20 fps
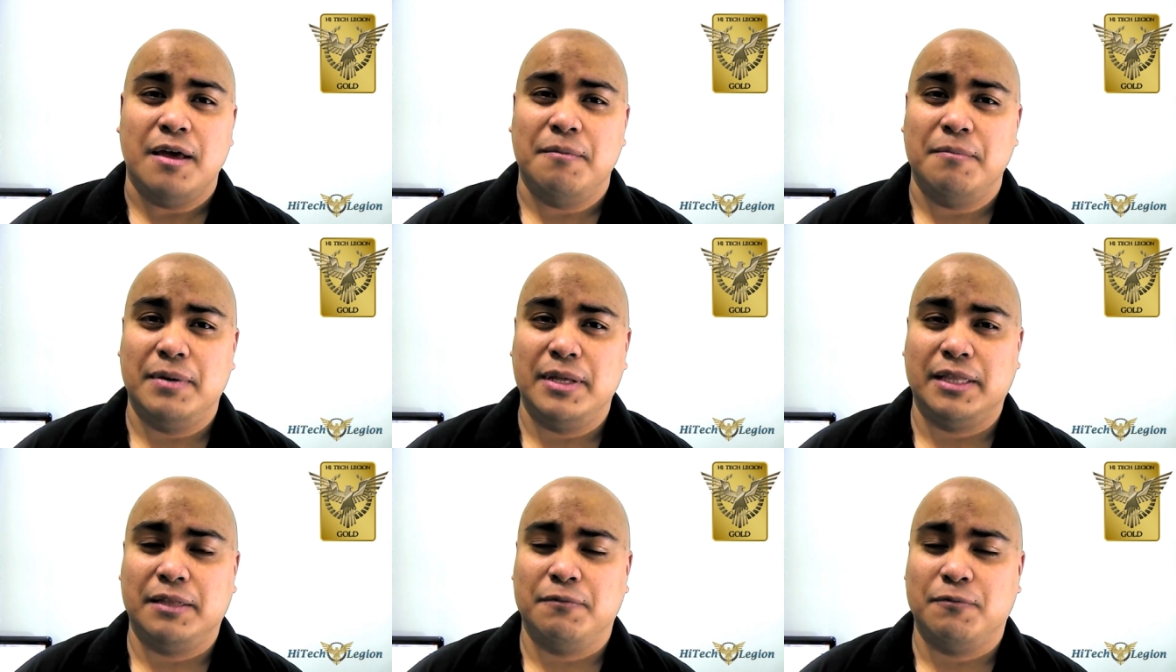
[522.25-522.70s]

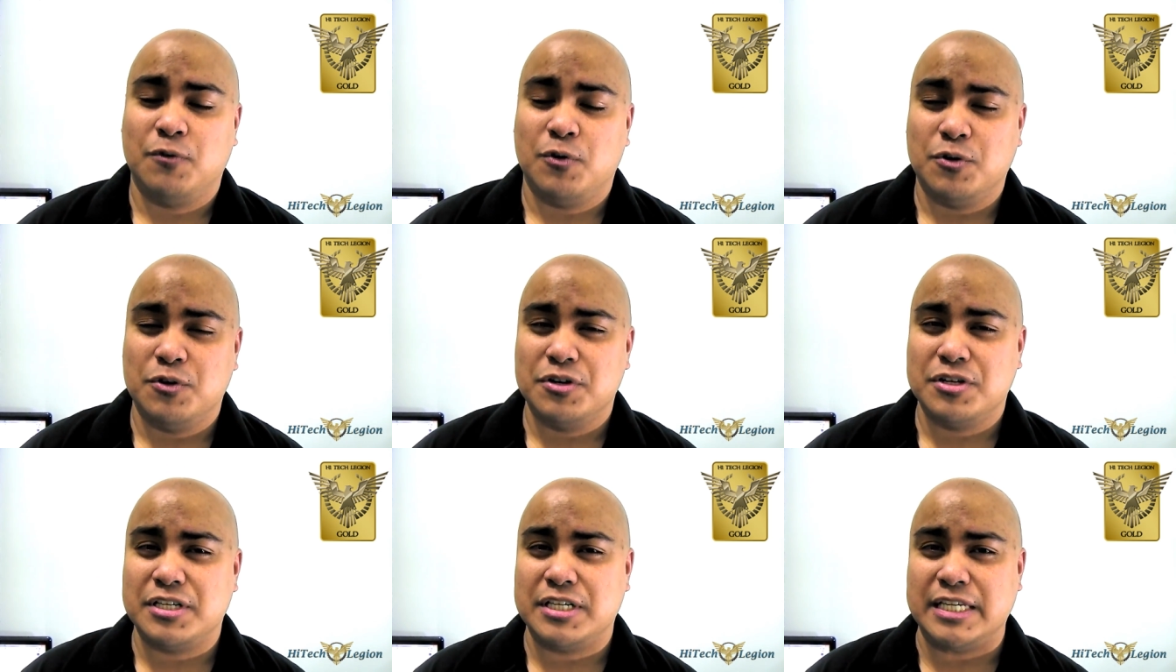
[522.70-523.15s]
But of
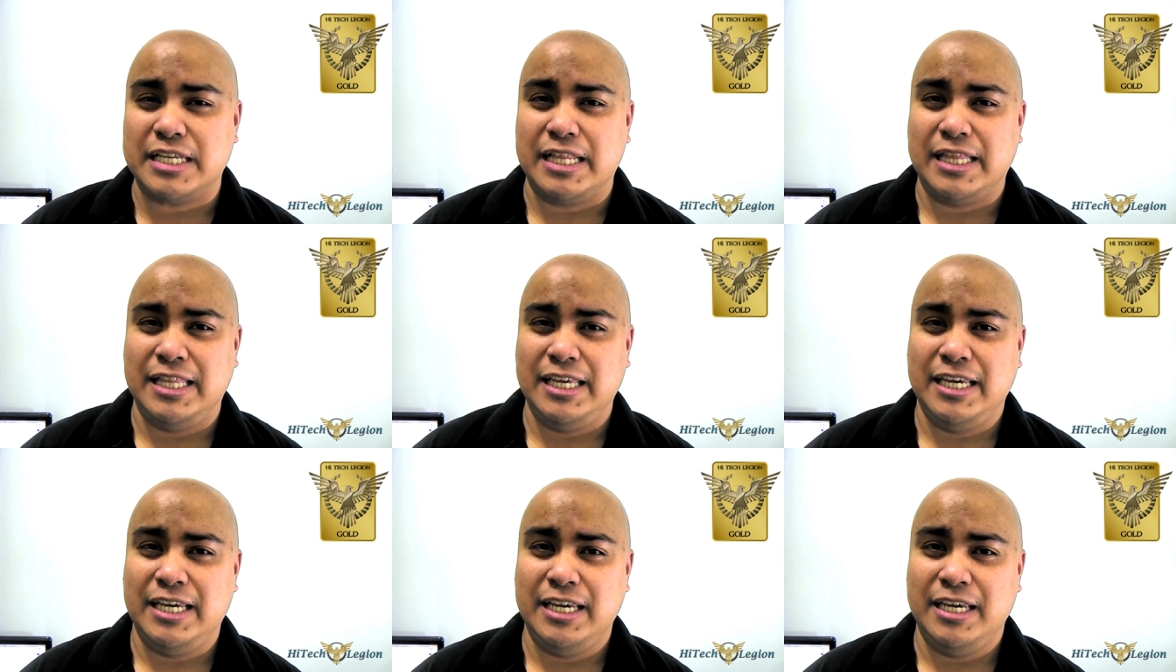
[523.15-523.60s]
course,
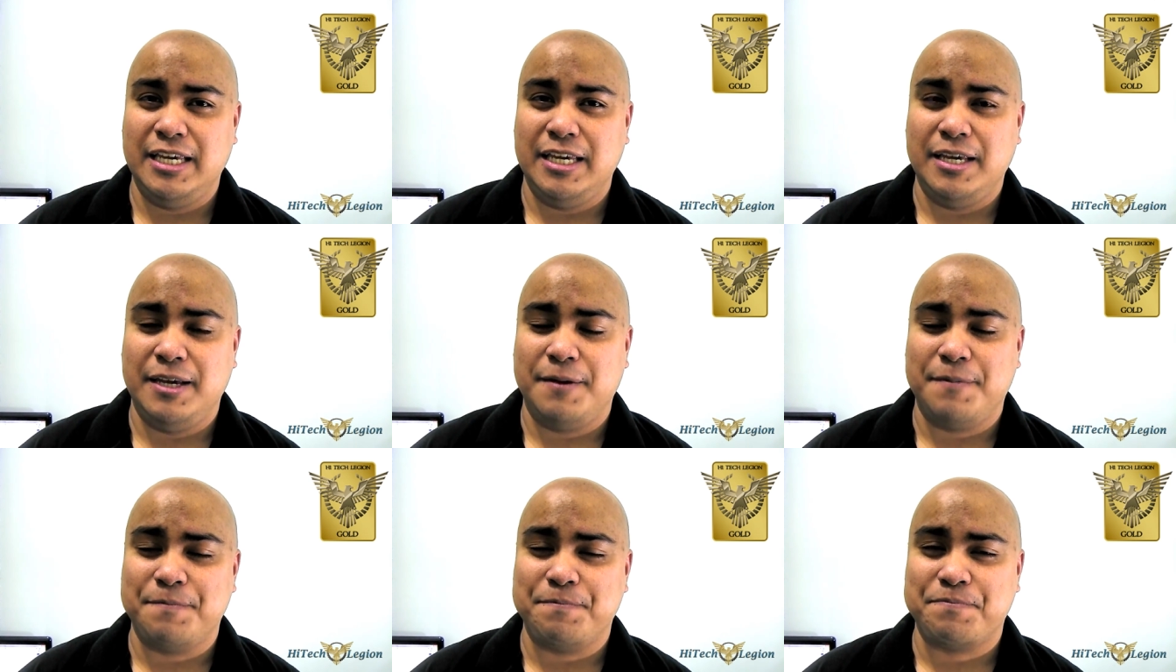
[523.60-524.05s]

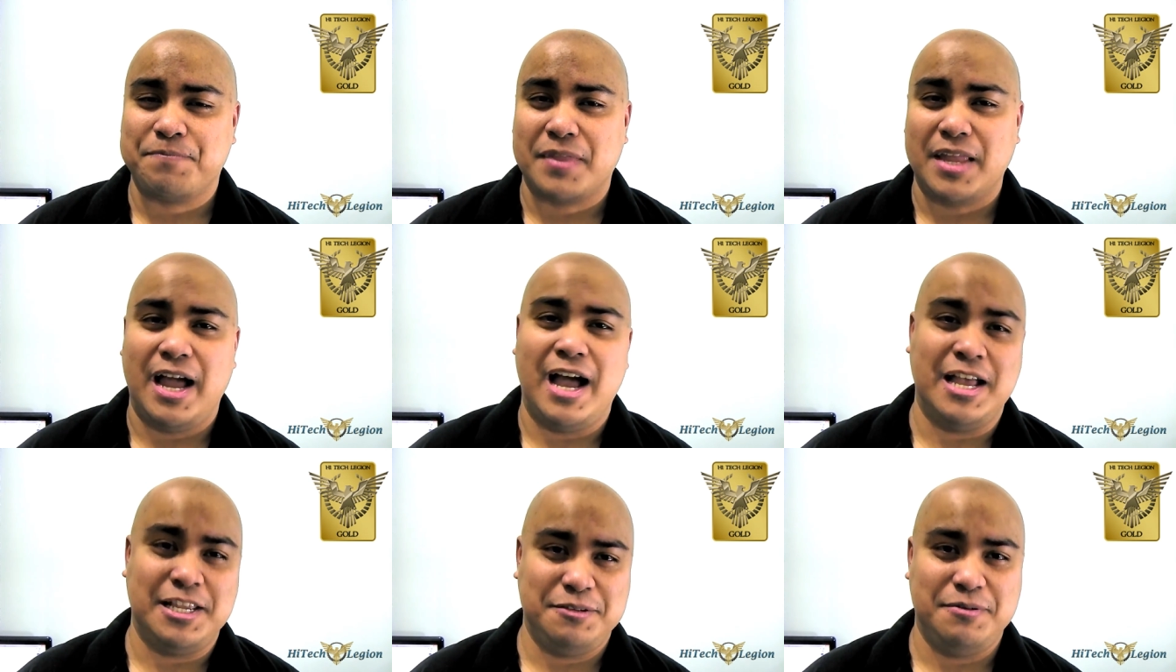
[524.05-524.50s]
the
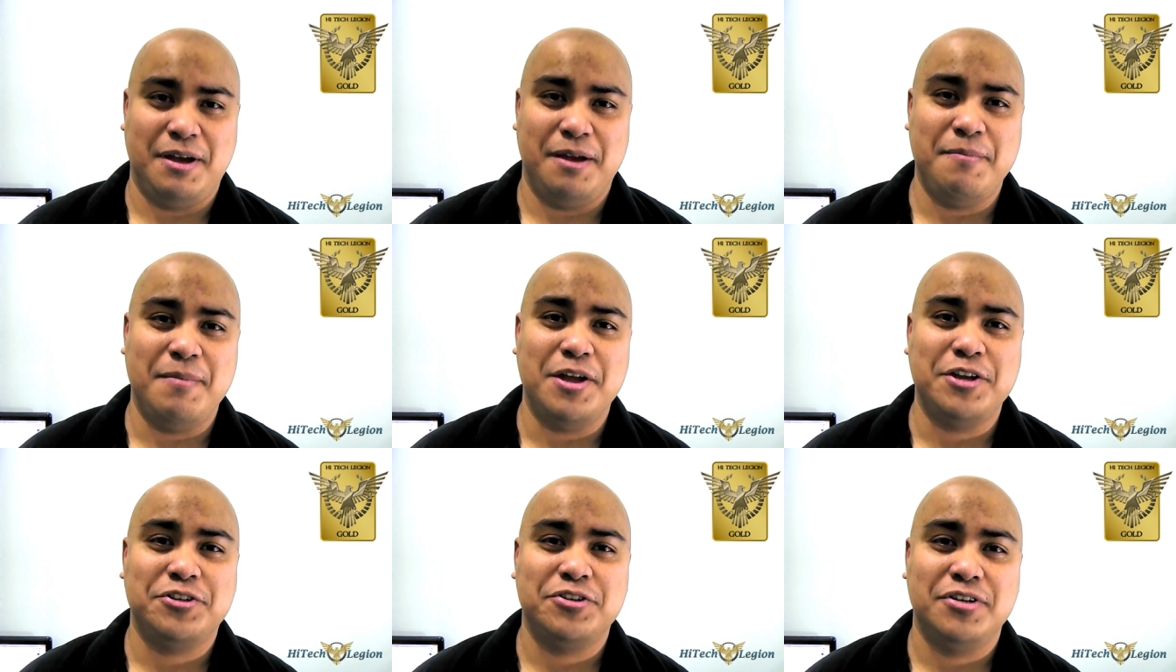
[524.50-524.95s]
as I
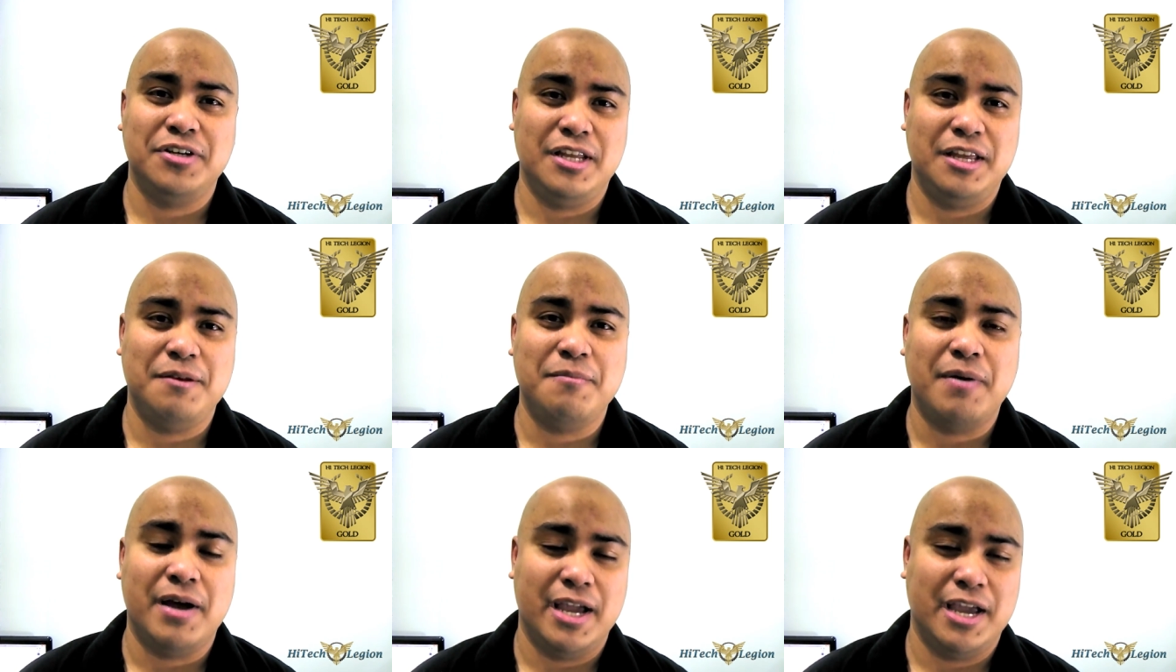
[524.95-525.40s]
mentioned
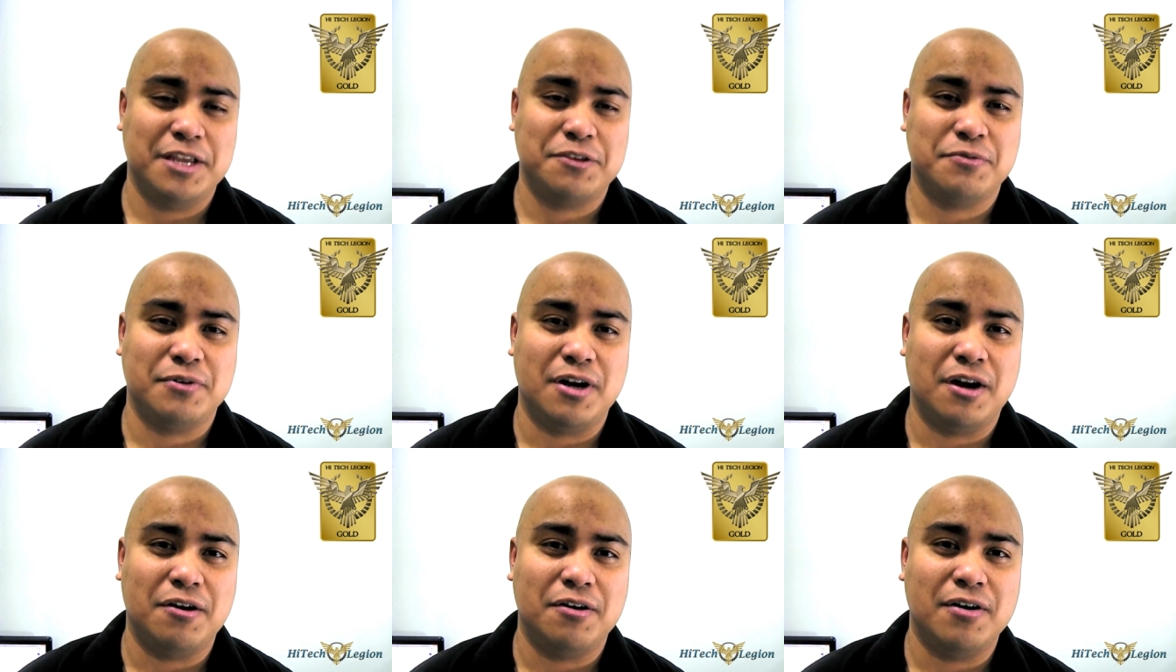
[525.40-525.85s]
in my
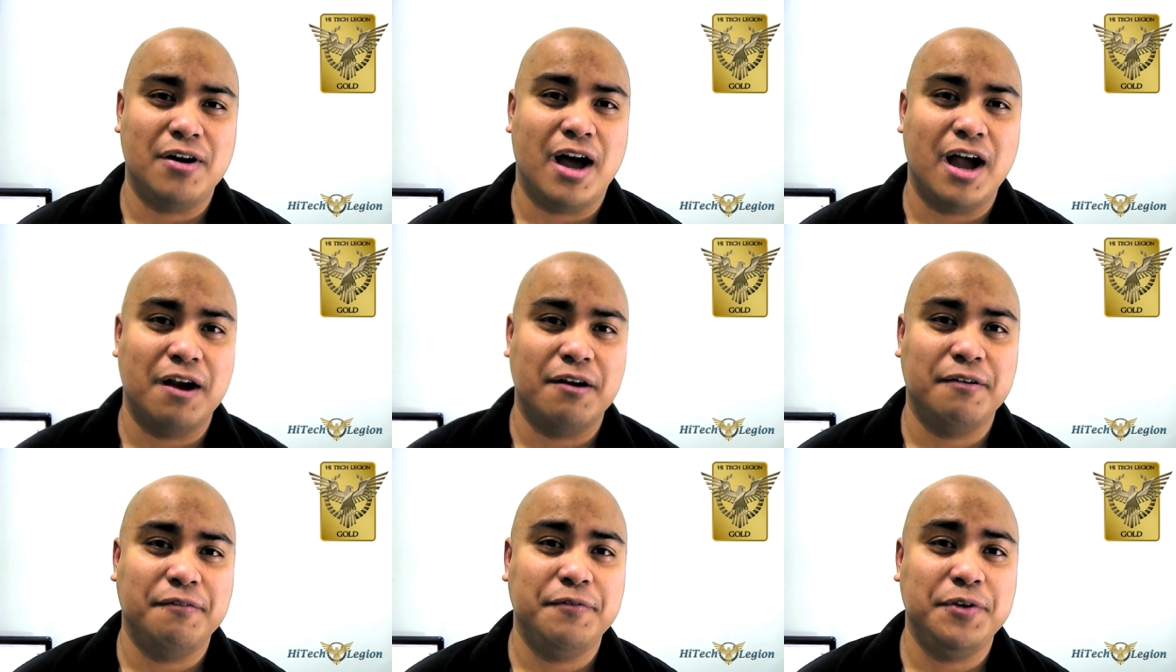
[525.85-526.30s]

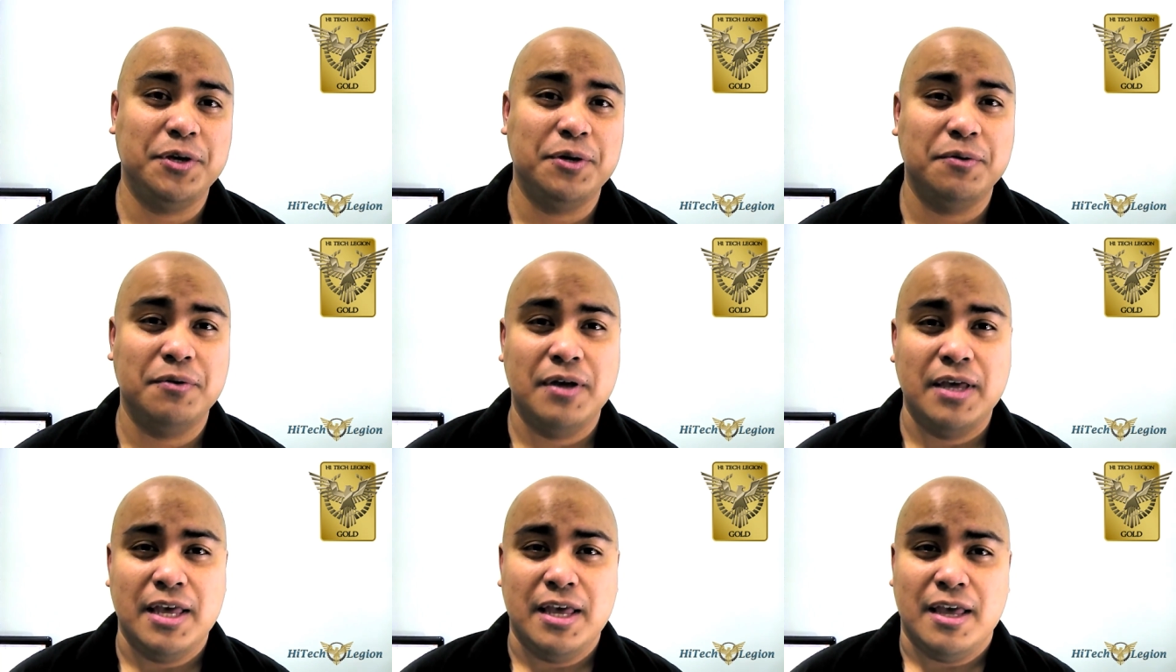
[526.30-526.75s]
H100i
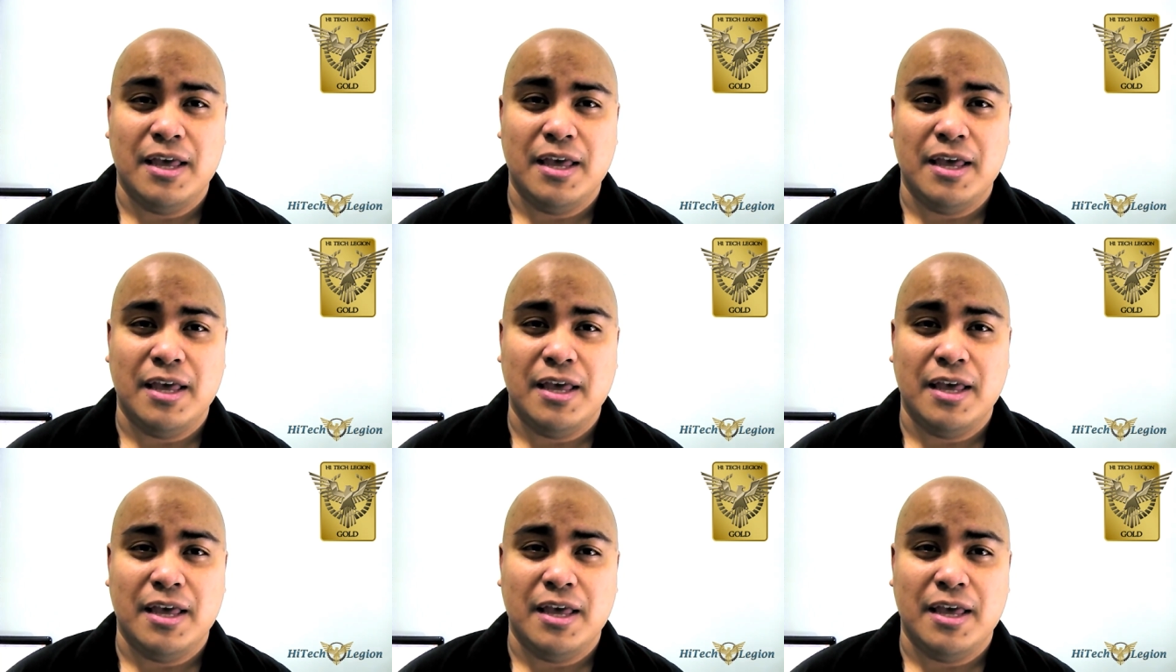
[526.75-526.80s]
review,